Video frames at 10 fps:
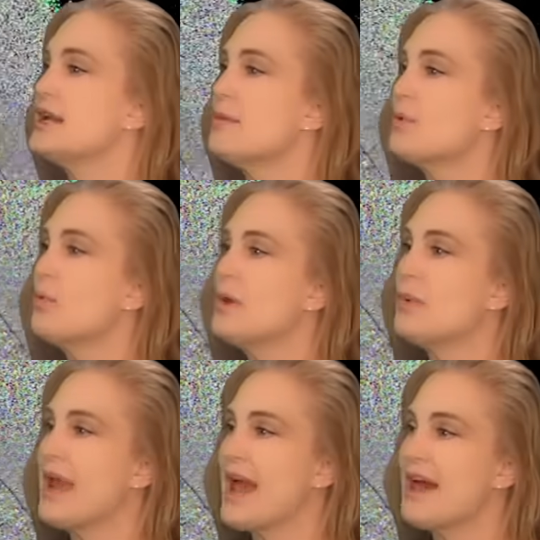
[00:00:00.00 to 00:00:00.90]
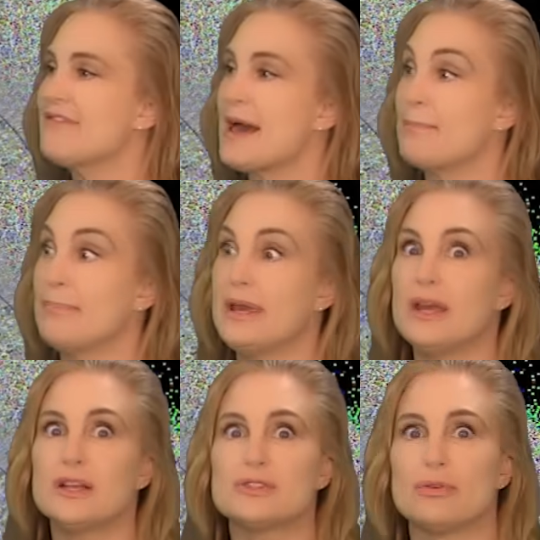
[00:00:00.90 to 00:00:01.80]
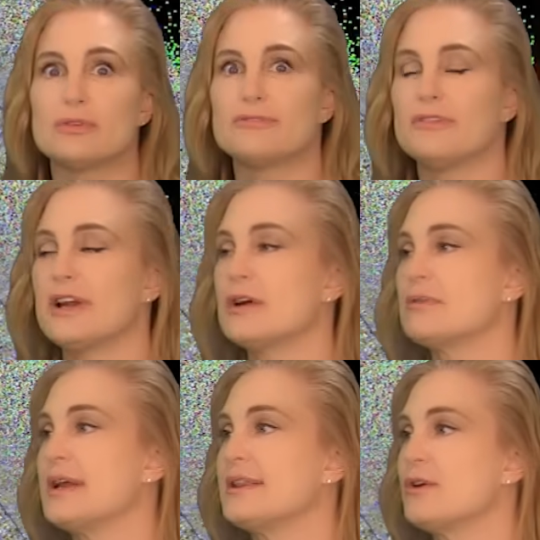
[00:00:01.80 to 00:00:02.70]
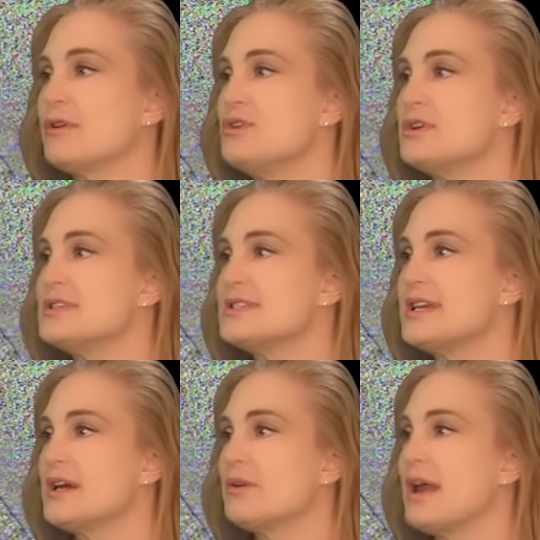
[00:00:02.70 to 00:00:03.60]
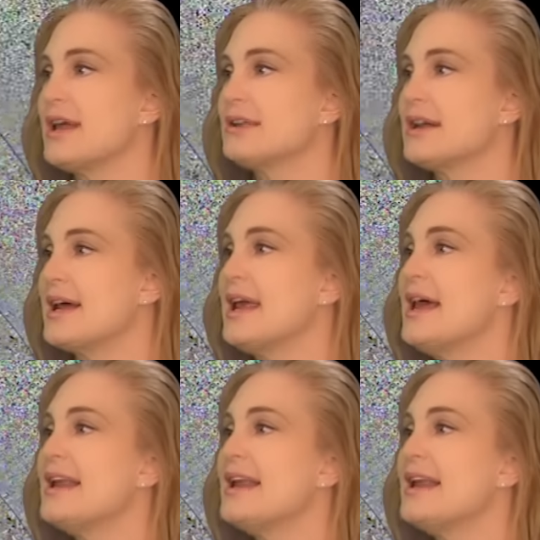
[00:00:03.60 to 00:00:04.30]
Number one, we have that big solar flare right there, and you can see it like that.